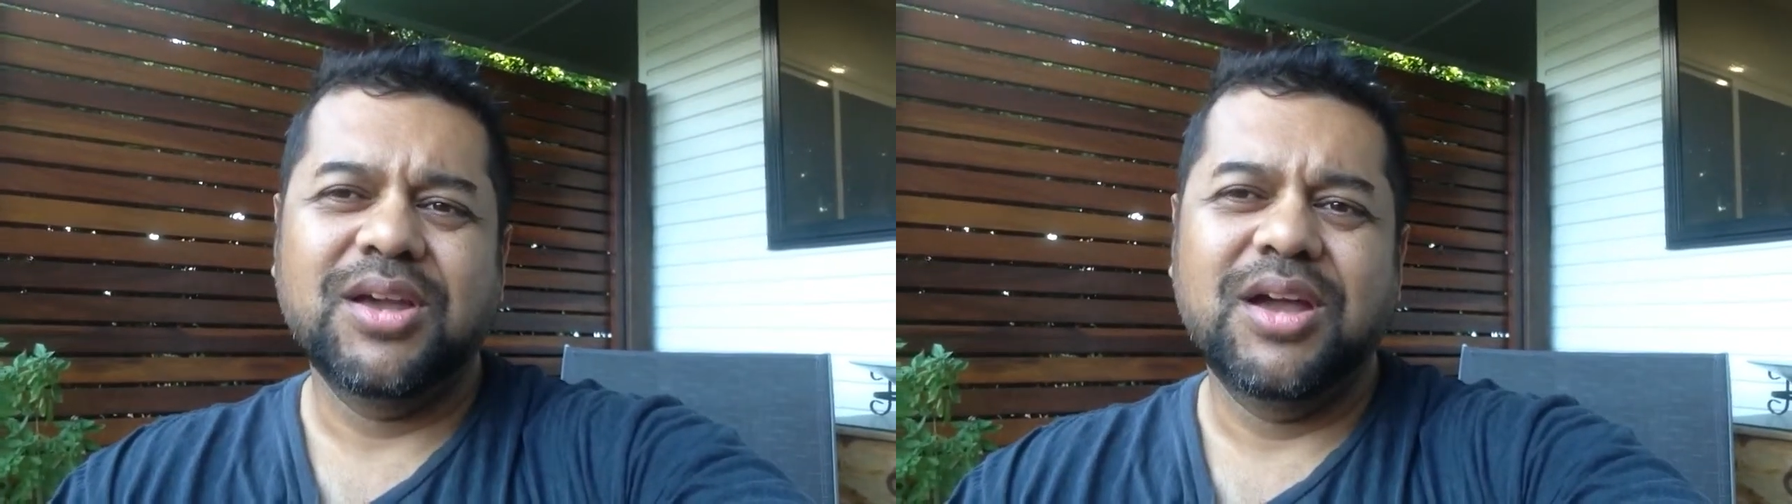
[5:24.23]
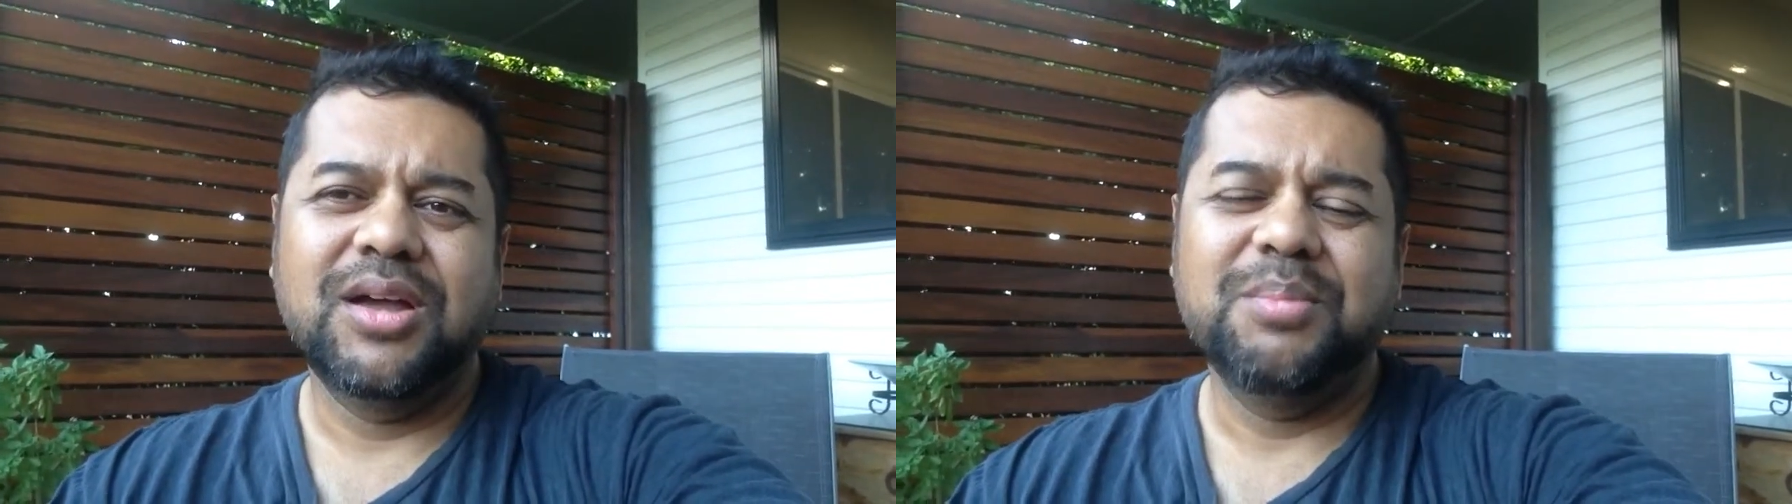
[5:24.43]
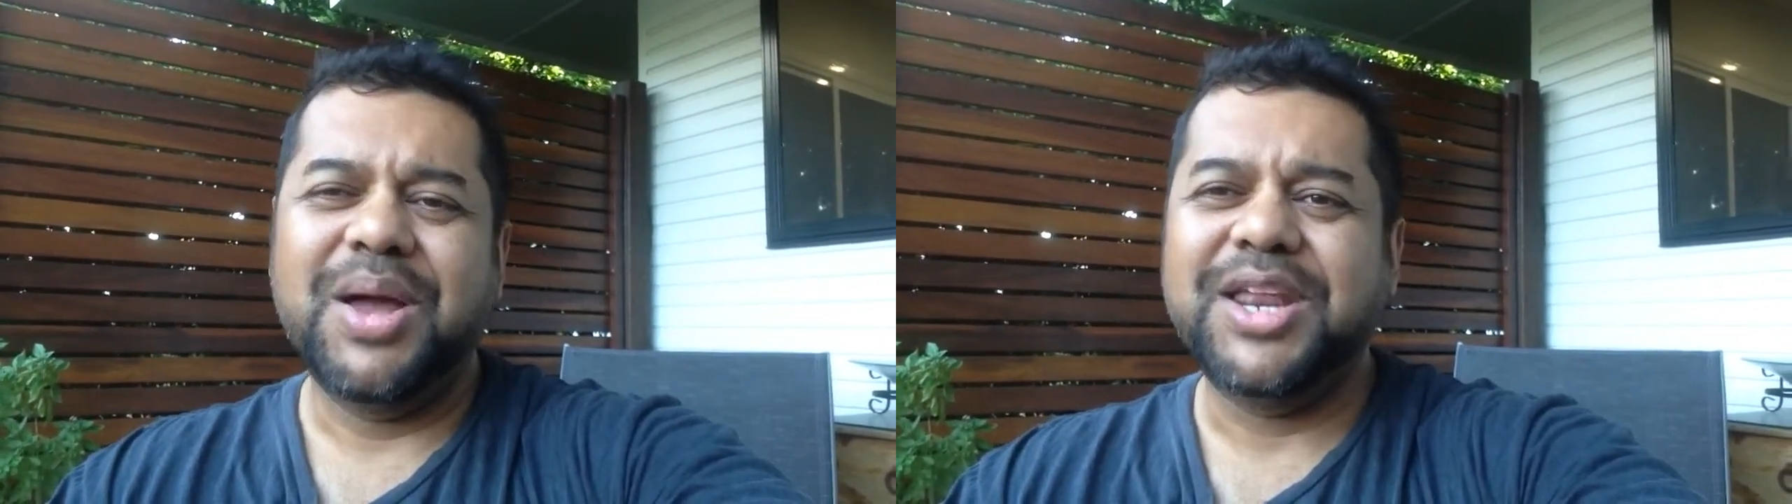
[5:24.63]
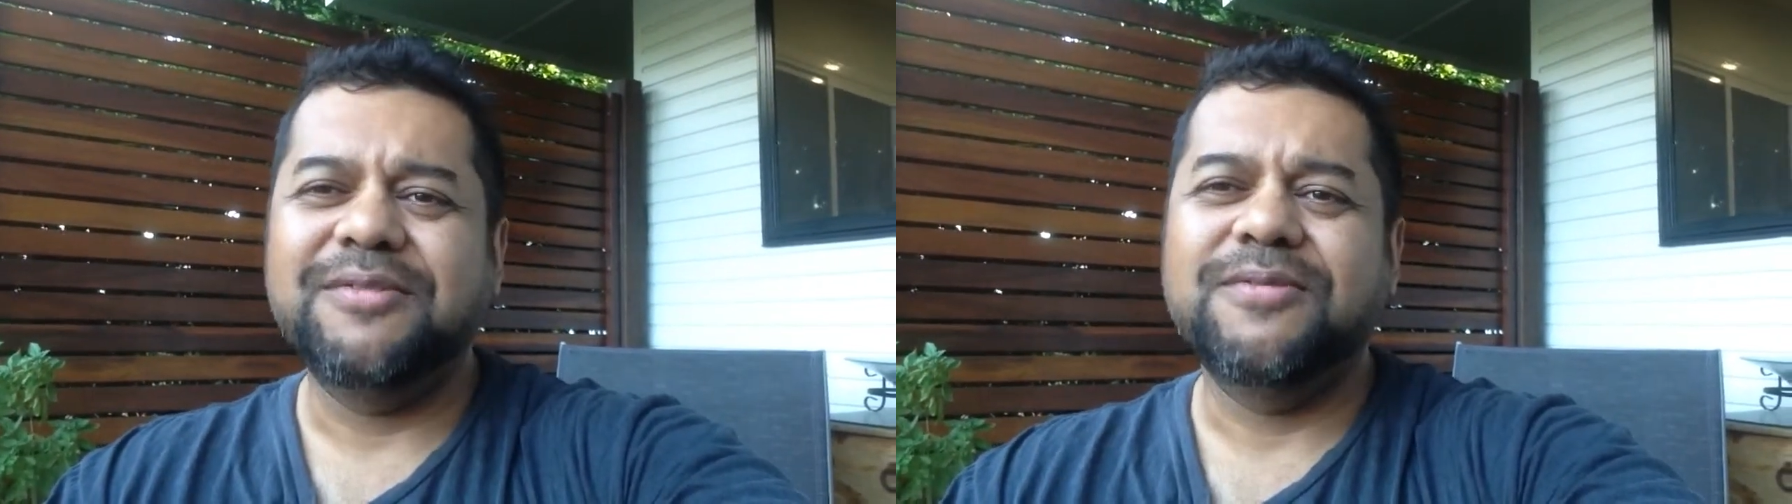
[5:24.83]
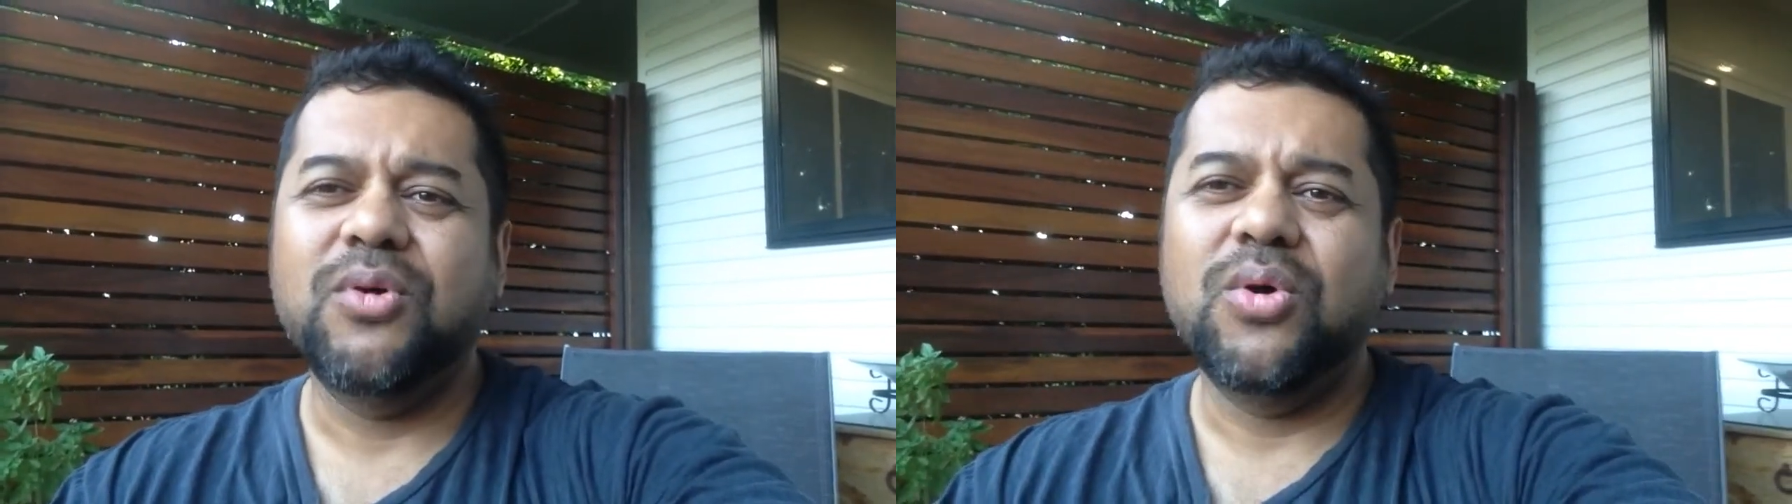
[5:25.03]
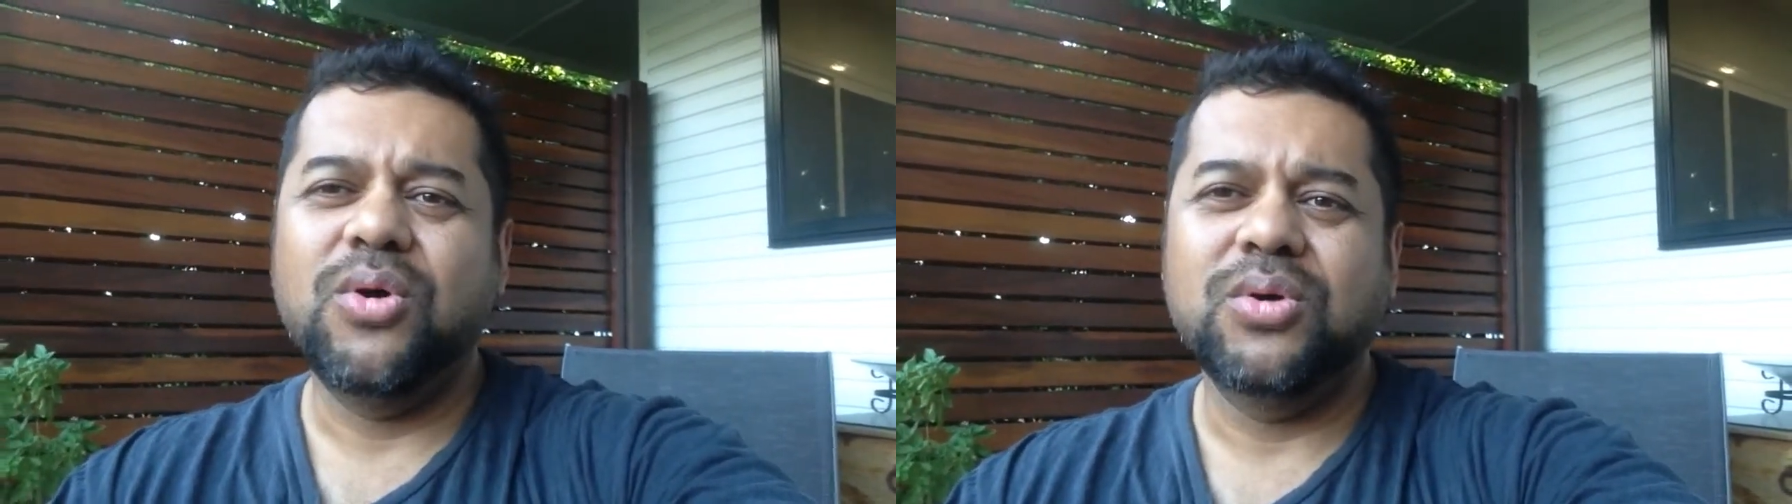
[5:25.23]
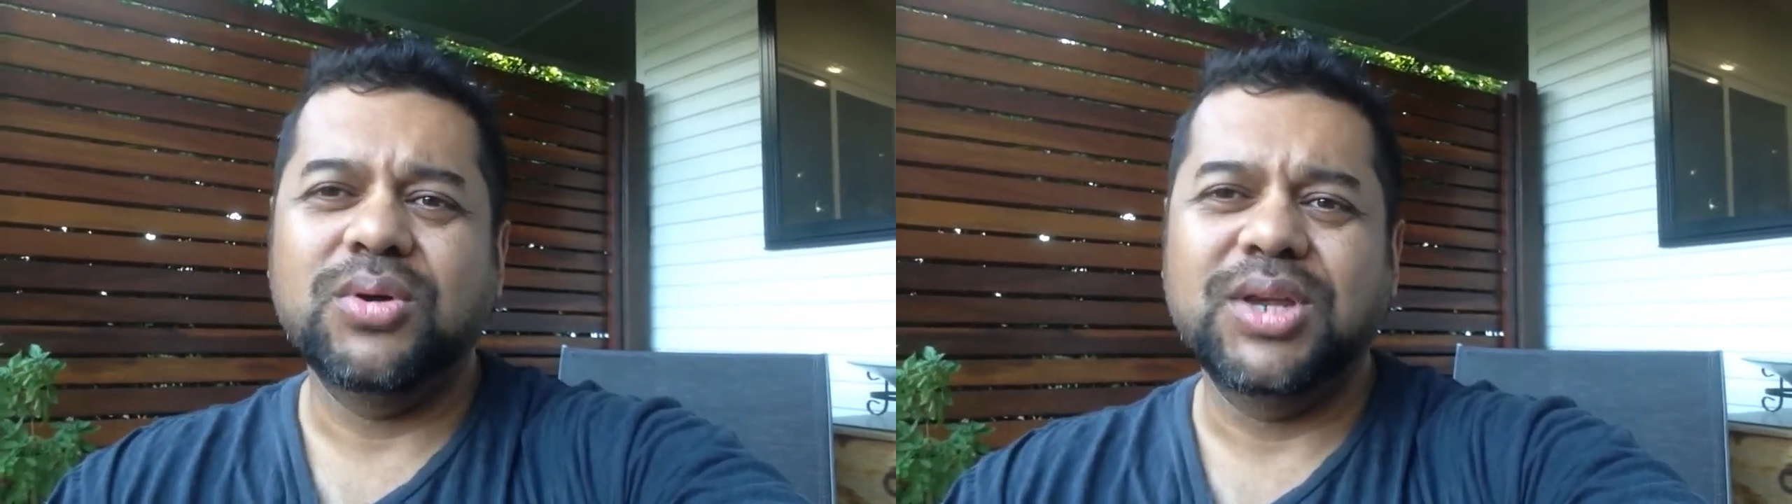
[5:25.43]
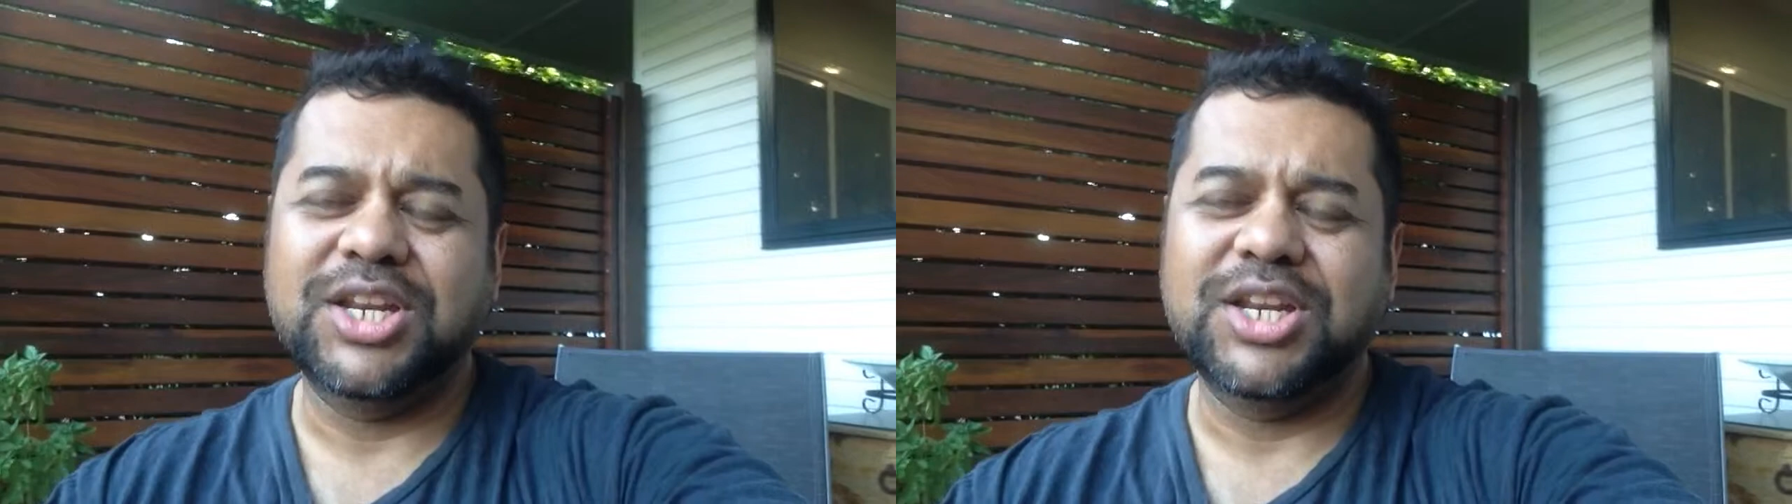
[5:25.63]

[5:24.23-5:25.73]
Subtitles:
of money in